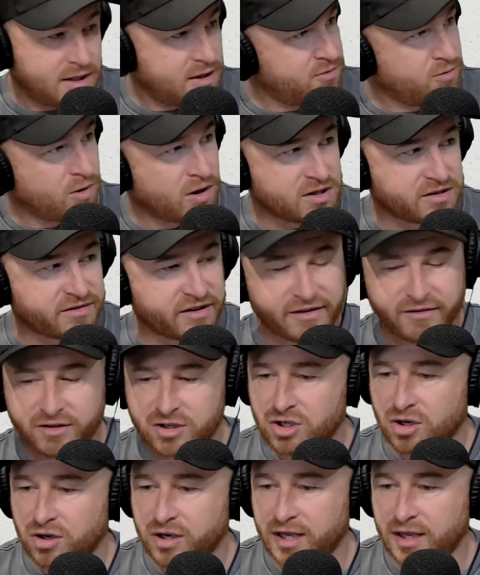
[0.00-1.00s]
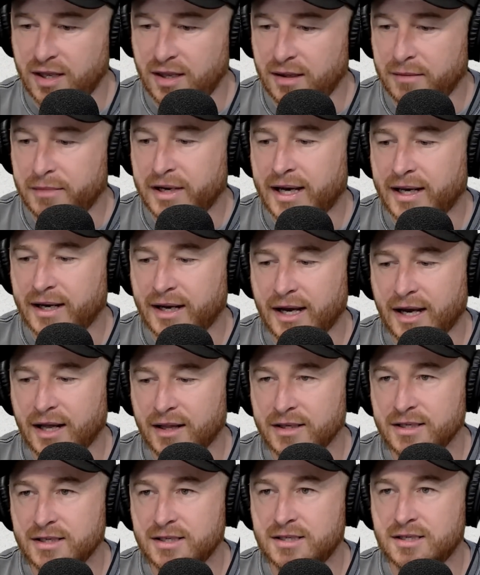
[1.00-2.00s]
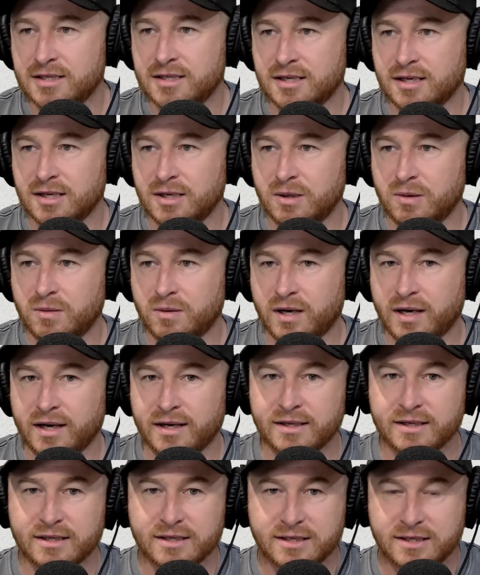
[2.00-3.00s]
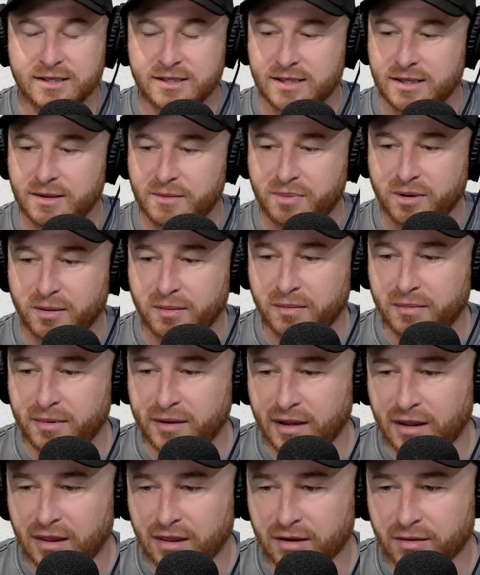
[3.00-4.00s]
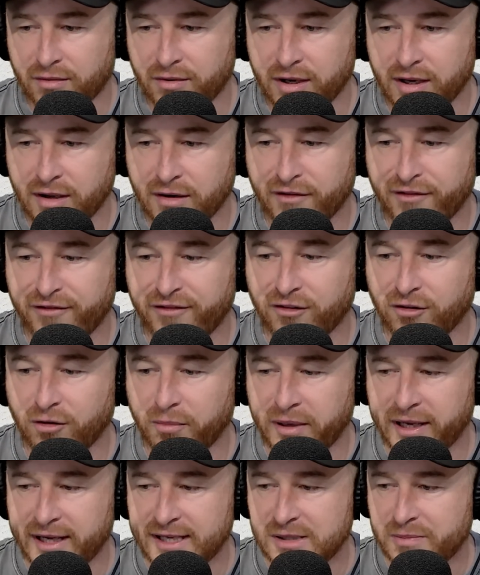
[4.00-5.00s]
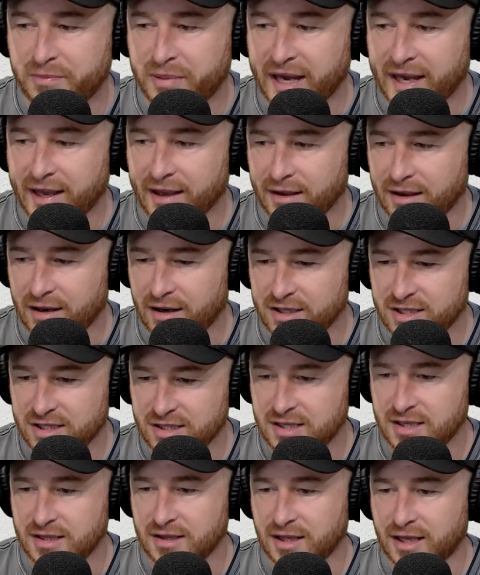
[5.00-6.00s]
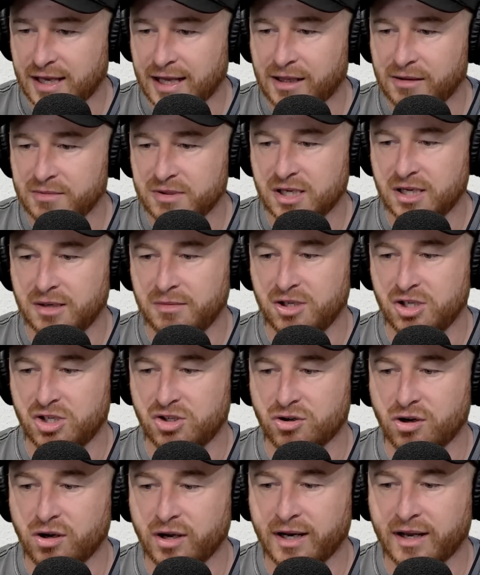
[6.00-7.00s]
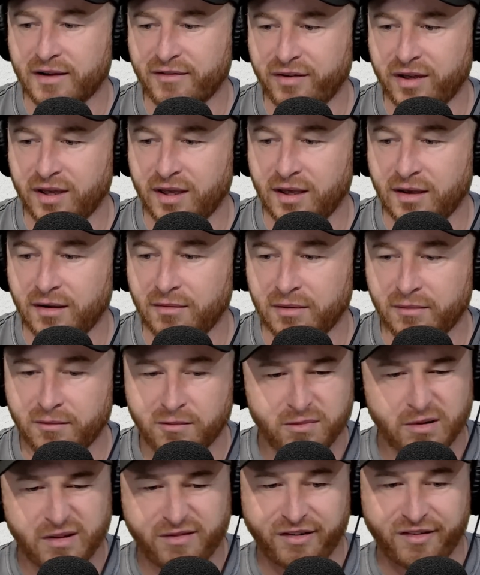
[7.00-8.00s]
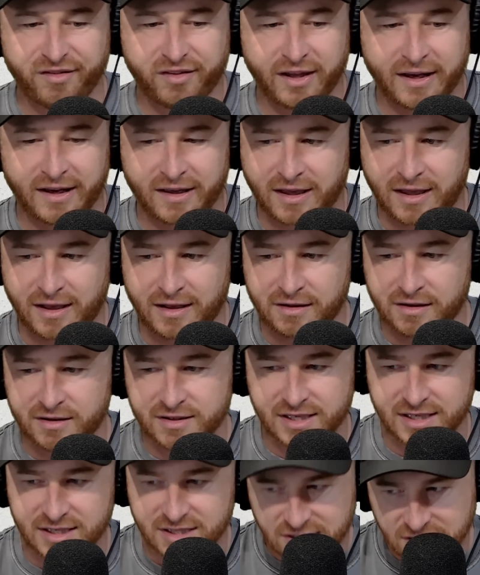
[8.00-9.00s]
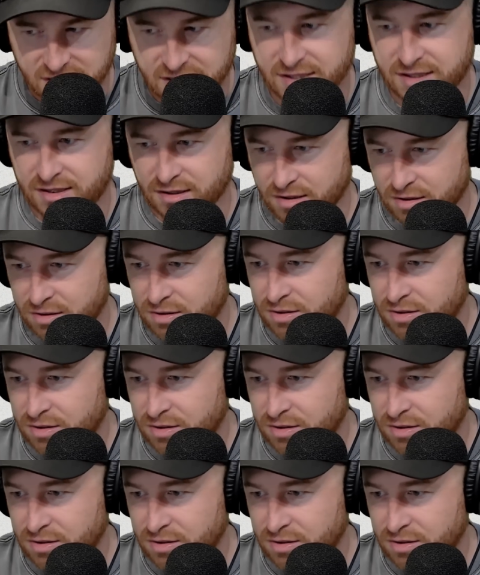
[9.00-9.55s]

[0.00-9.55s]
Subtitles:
Walt's favourite jockey, Martin Harley's just going to sit probably 3 or 4 pairs back. And I just think the gallop's going to be strong enough here. And with 58 kilos, he's just still a